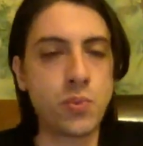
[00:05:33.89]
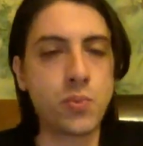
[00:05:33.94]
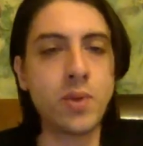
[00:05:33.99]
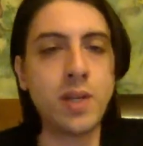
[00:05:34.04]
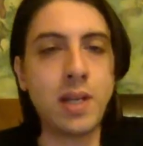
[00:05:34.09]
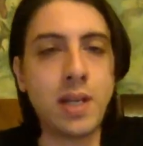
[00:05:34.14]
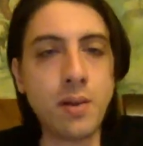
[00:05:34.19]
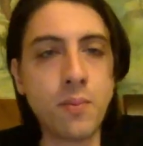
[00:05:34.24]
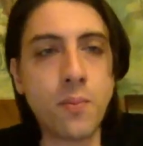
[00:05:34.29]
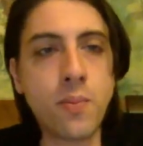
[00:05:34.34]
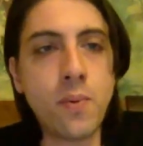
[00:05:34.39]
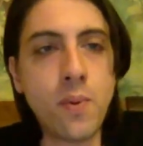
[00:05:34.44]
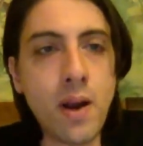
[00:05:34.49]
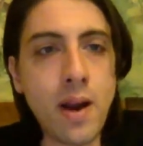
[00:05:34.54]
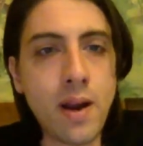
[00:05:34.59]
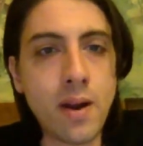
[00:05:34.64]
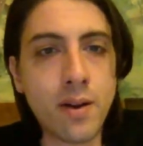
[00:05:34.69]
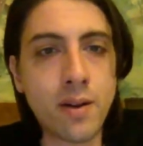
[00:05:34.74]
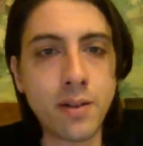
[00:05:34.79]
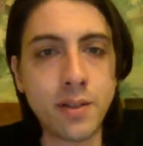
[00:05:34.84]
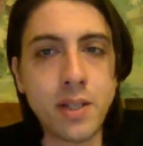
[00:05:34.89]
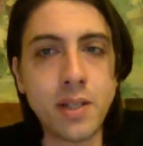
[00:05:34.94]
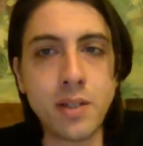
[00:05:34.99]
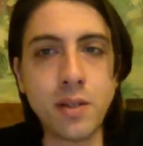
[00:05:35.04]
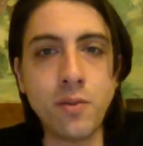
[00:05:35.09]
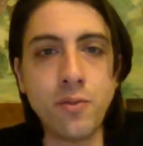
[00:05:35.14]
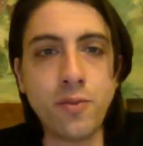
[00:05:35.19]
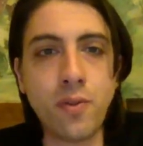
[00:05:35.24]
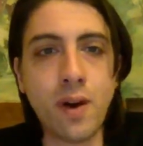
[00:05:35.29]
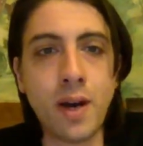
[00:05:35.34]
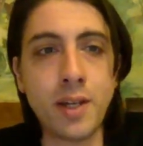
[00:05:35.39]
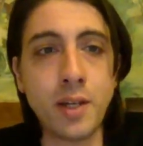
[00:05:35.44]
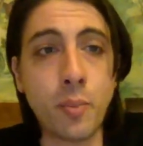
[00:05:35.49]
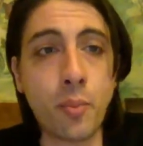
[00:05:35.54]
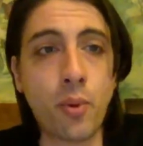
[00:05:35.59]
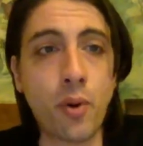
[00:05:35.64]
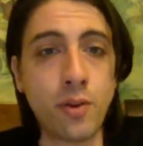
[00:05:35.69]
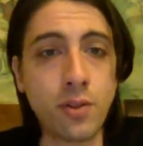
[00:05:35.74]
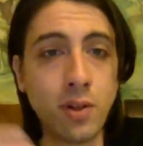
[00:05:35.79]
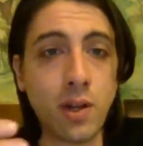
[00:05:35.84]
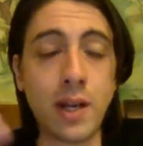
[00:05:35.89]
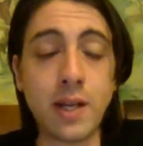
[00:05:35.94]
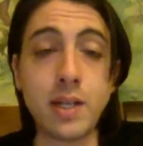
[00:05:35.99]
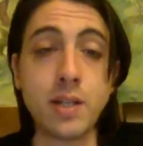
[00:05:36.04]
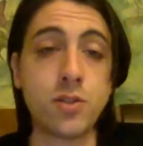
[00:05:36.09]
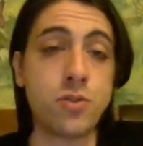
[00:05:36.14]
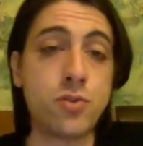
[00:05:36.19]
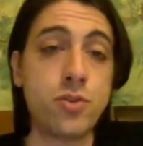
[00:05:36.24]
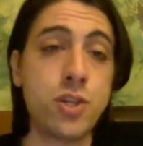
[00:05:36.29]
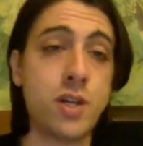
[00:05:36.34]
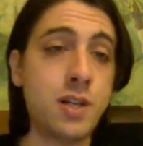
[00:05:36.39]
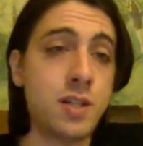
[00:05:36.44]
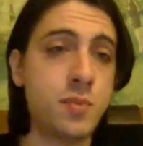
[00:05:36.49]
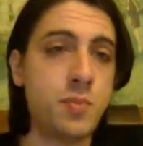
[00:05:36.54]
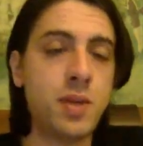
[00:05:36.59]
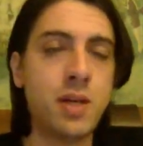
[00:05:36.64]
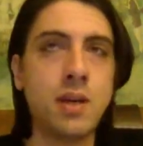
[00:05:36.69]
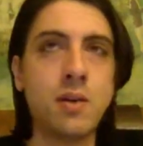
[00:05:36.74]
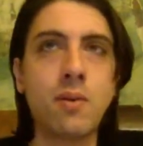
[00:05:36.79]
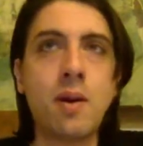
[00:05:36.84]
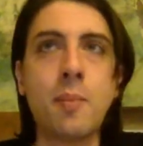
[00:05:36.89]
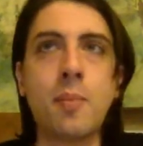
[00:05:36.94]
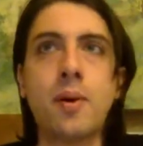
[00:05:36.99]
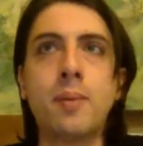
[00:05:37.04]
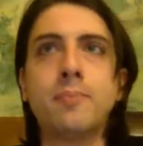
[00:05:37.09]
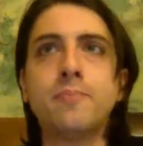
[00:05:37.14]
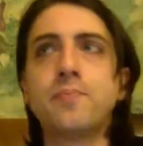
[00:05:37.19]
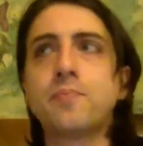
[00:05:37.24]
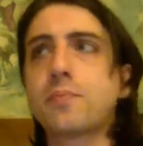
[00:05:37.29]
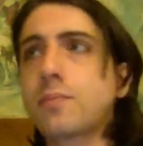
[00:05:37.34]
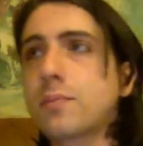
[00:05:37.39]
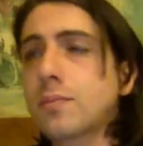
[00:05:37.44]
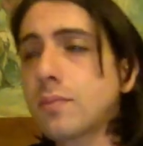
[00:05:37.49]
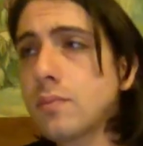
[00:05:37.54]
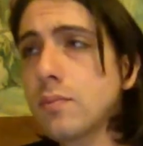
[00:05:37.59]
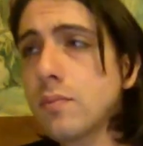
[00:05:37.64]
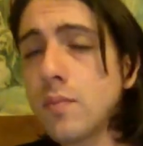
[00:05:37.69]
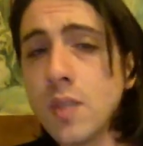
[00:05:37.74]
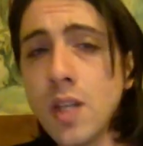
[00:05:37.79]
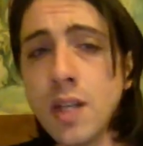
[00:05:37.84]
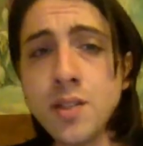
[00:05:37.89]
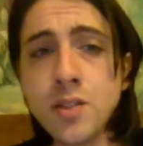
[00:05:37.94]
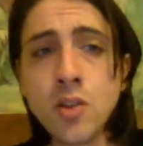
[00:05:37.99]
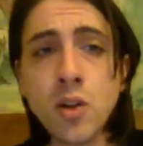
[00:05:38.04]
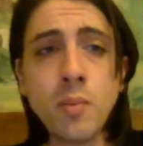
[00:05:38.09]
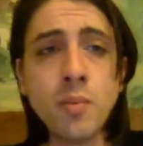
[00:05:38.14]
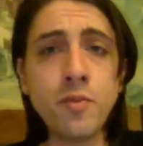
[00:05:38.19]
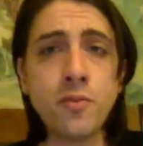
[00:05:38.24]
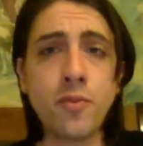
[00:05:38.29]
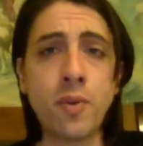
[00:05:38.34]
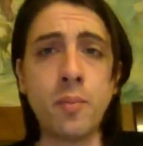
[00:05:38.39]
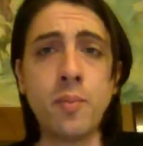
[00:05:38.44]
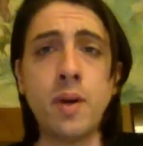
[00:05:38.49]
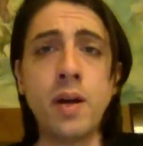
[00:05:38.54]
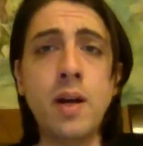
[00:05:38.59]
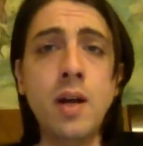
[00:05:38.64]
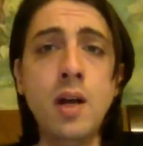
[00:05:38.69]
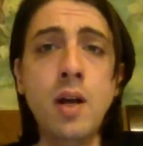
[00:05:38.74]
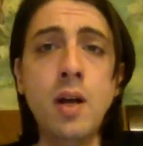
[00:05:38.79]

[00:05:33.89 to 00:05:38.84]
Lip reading: really rare that you find a product like this. So generally speaking, Grappa is coming from